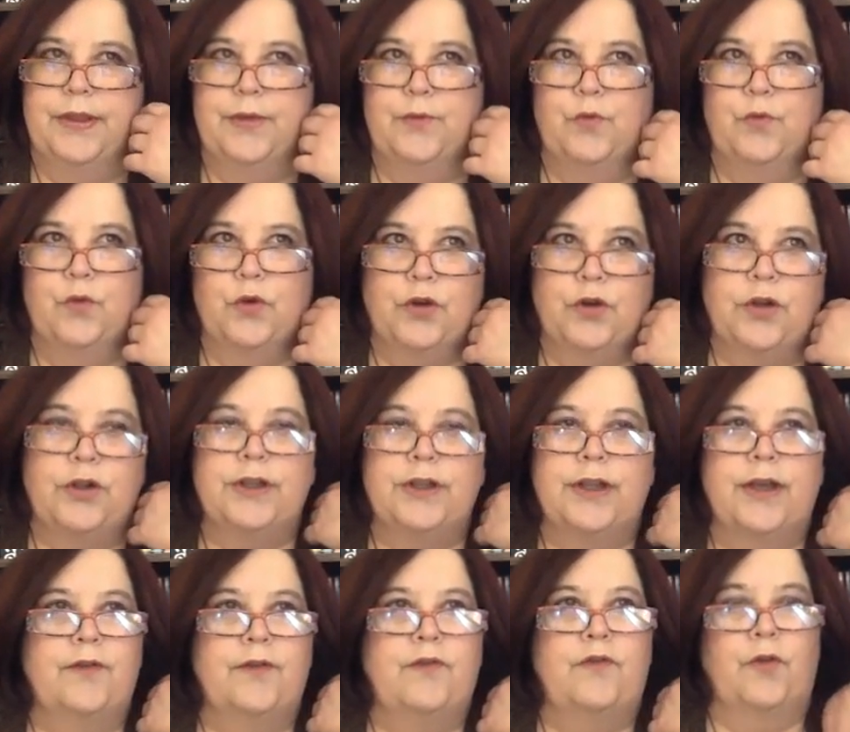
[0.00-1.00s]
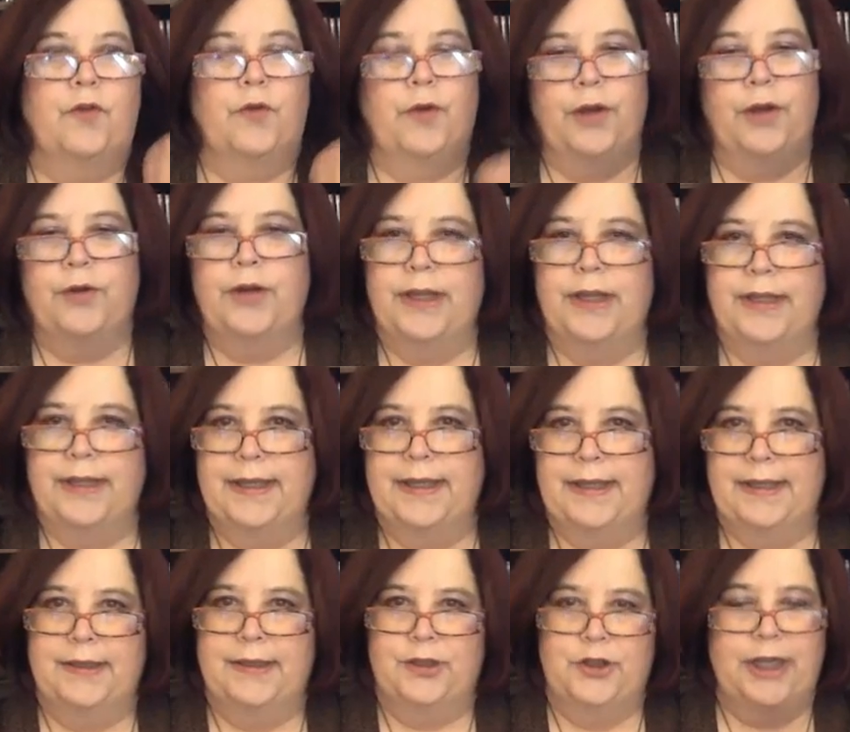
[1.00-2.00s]
The world of Verona
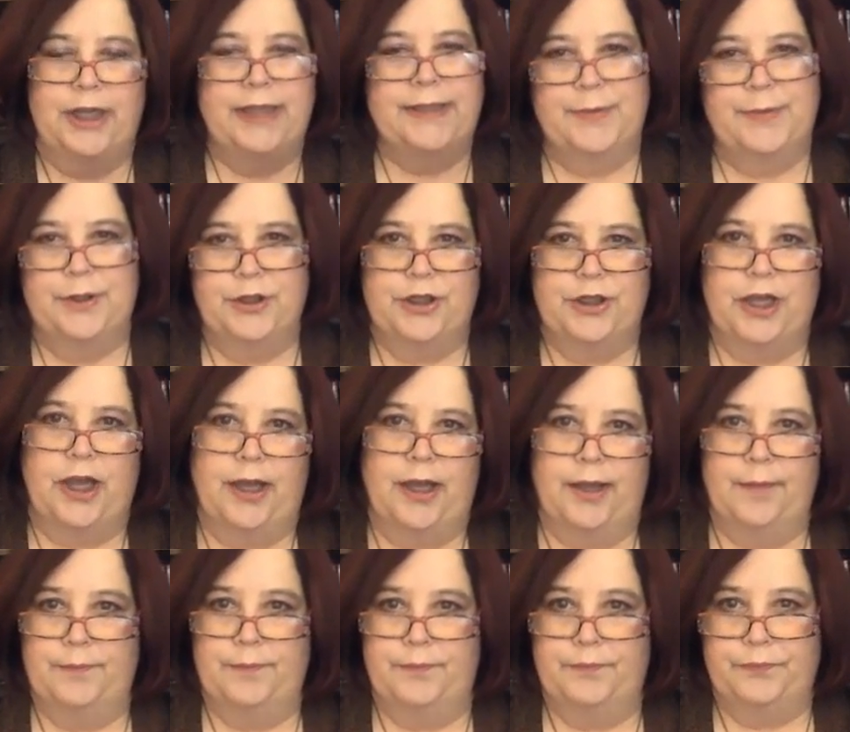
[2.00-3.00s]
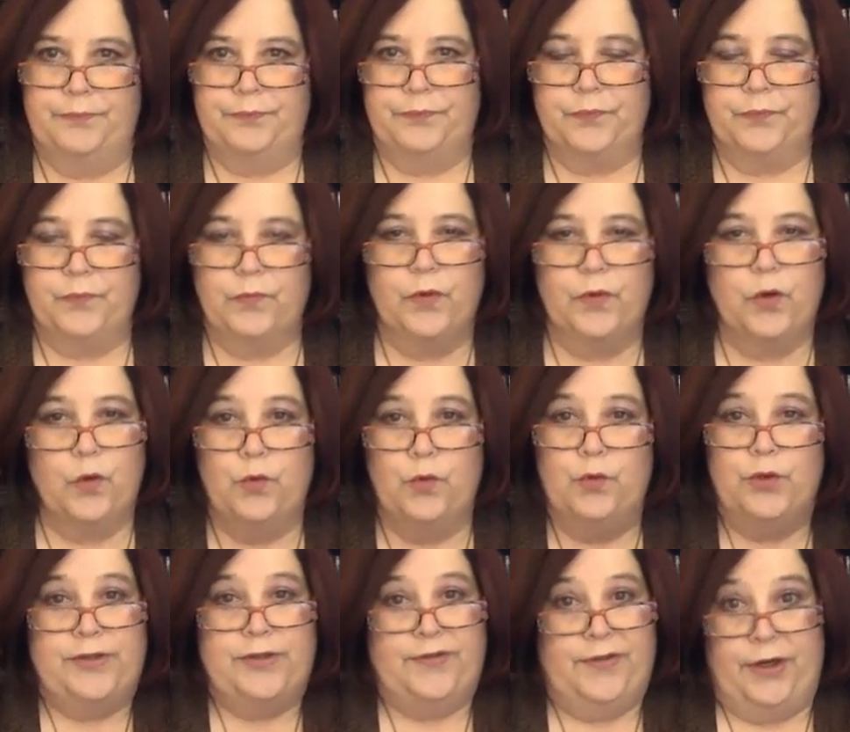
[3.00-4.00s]
in Shakespeare's time
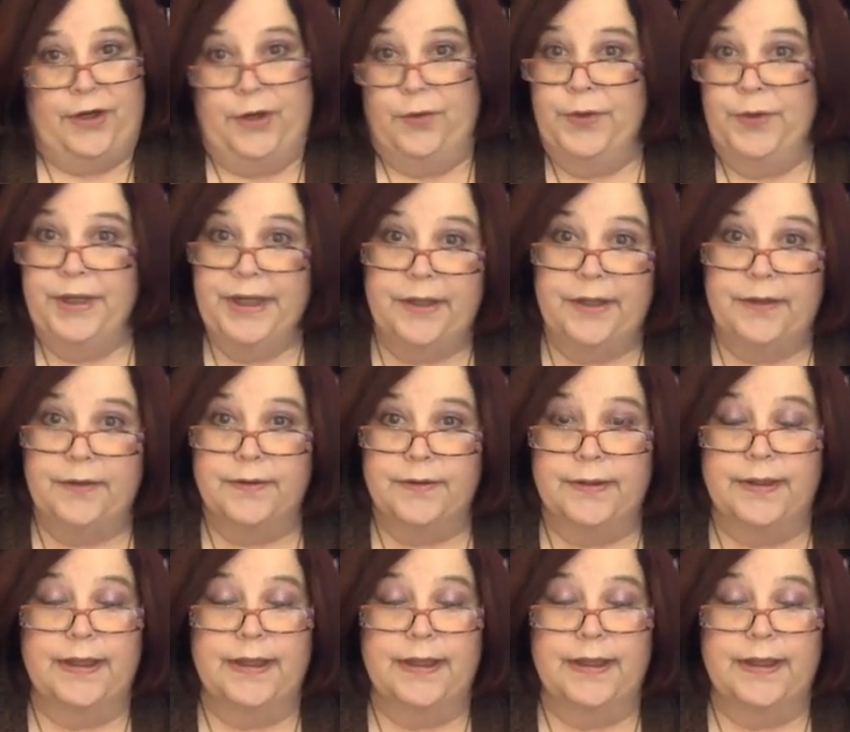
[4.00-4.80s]
was very real.